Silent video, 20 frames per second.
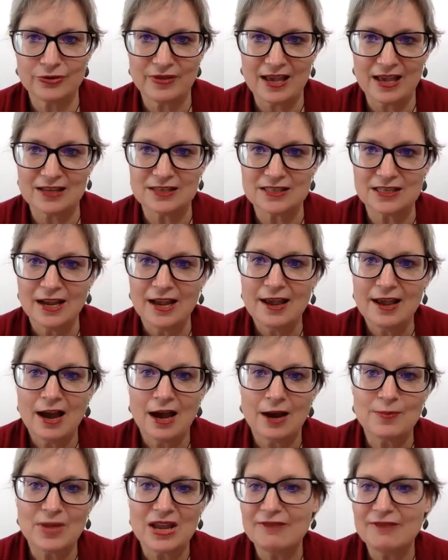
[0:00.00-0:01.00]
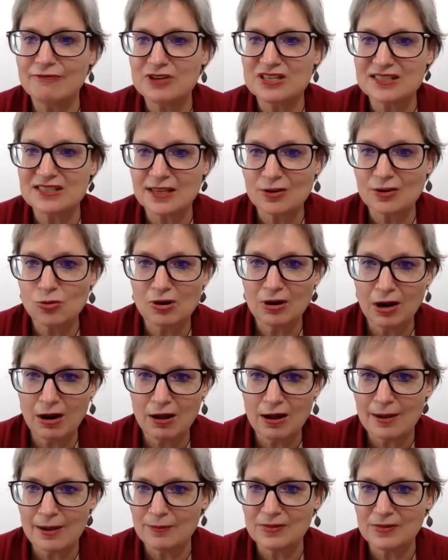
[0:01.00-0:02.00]
that. Every single
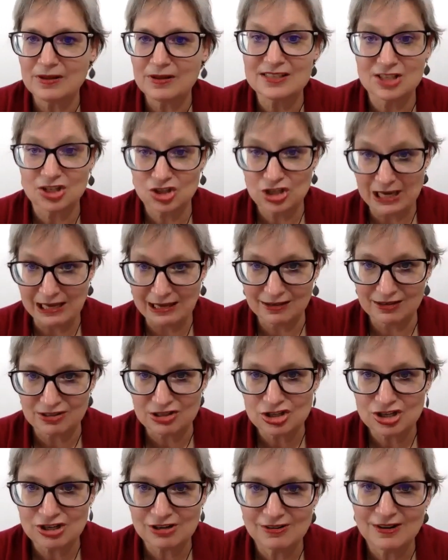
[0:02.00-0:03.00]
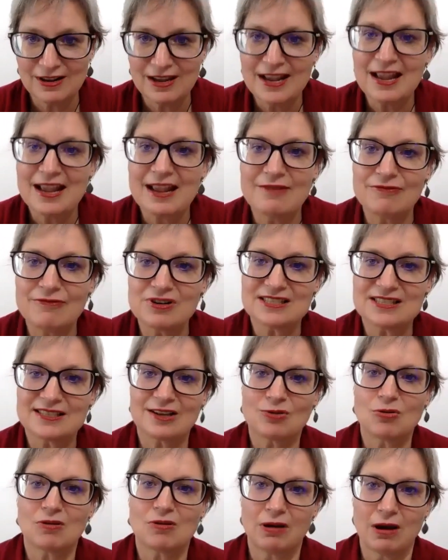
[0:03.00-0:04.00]
climb is a challenge. Every
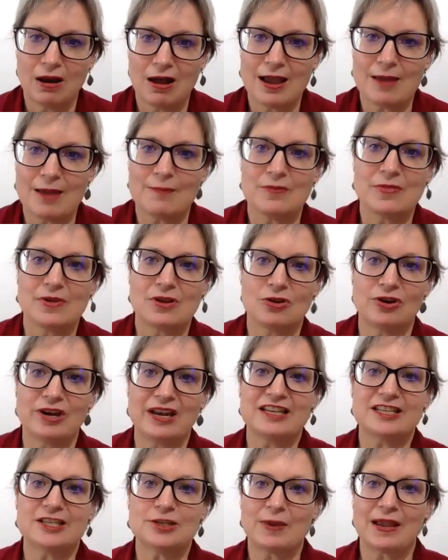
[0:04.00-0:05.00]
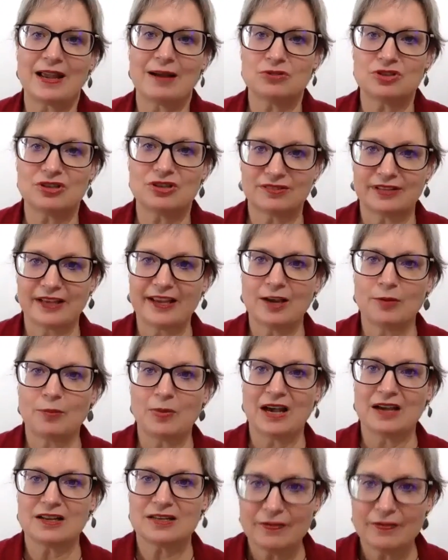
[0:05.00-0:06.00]
single climb you need to be able to think
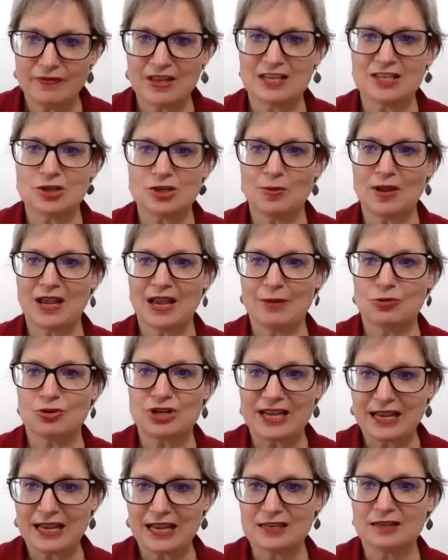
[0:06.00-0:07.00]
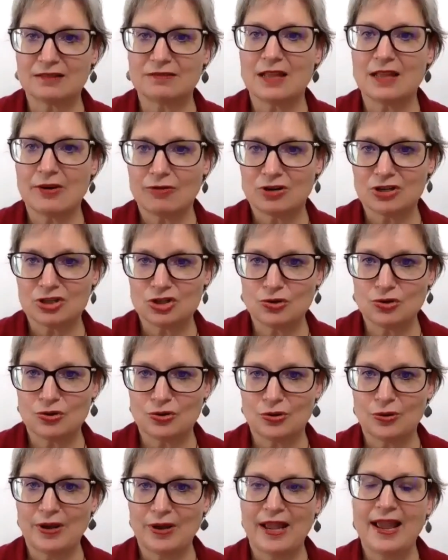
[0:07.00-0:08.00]
about and then to be able to get in there and
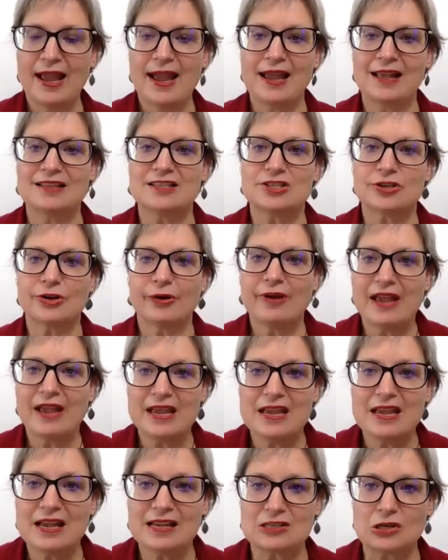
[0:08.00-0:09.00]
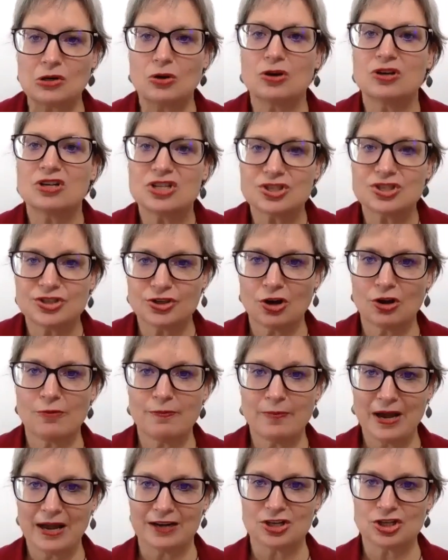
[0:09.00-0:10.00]
do. And so he has learned so
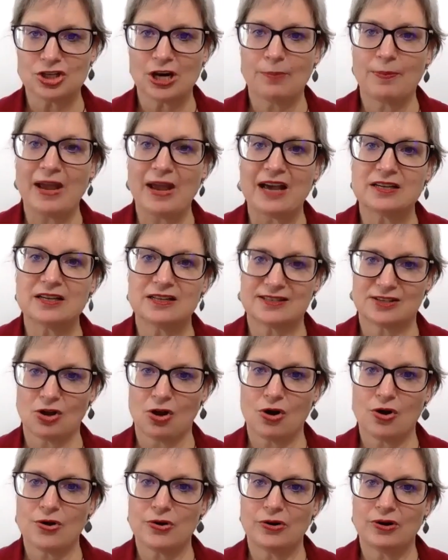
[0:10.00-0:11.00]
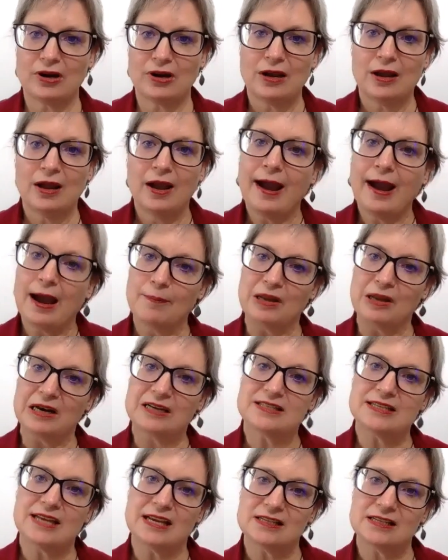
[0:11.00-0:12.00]
much about his own
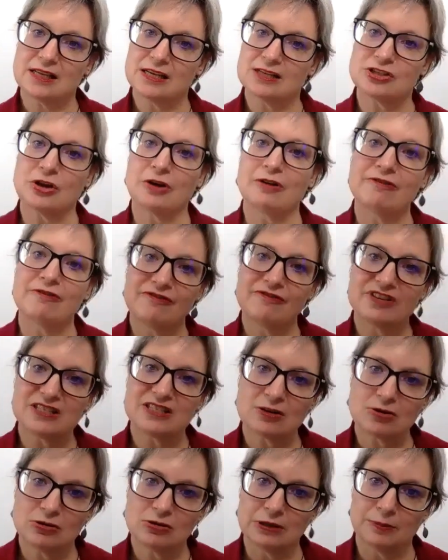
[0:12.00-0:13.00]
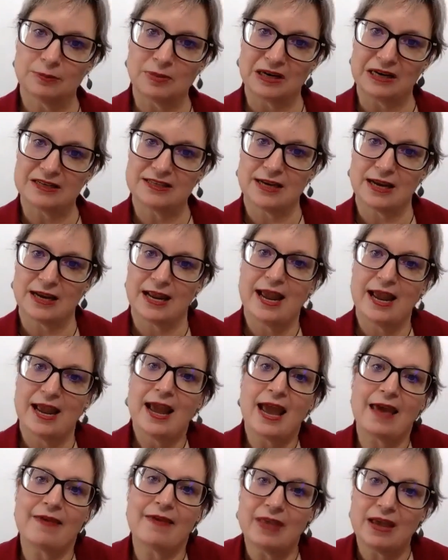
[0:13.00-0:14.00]
abilities, his own physical ability,
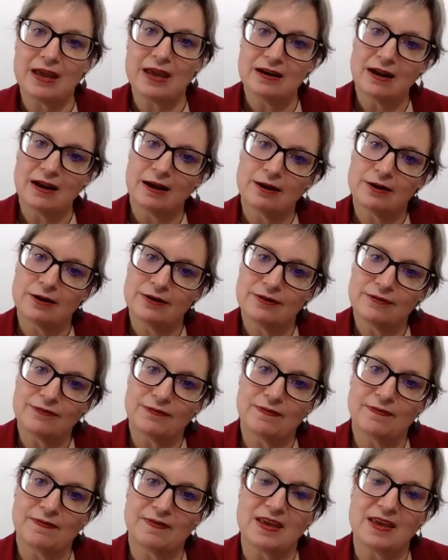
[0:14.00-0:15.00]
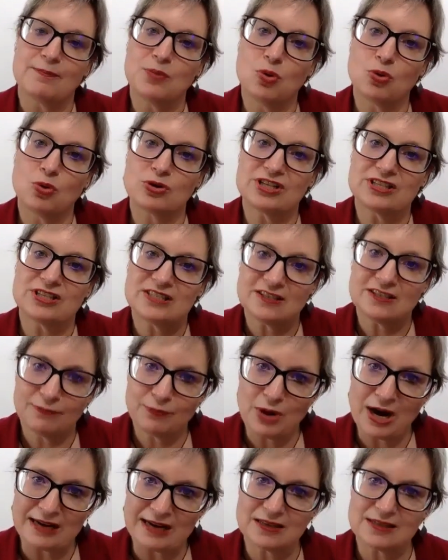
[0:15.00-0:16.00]
and that the importance of
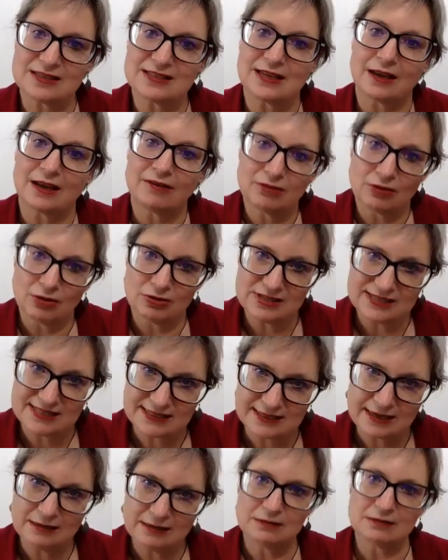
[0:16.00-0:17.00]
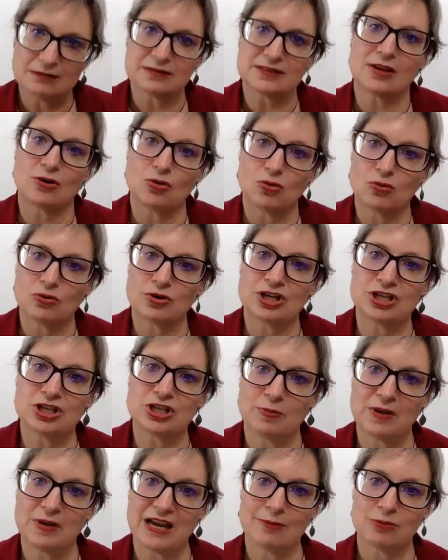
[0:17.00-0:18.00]
practicing those skills in order to
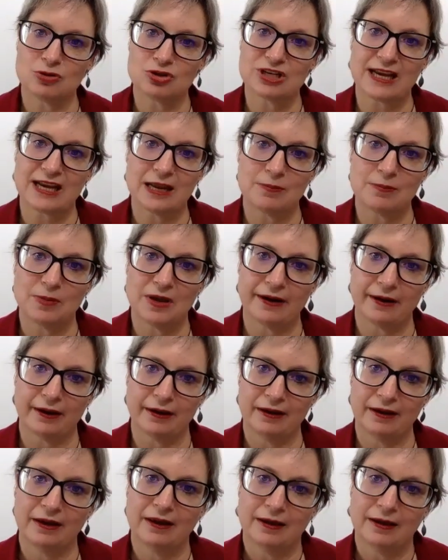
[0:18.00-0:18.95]
be able to get better.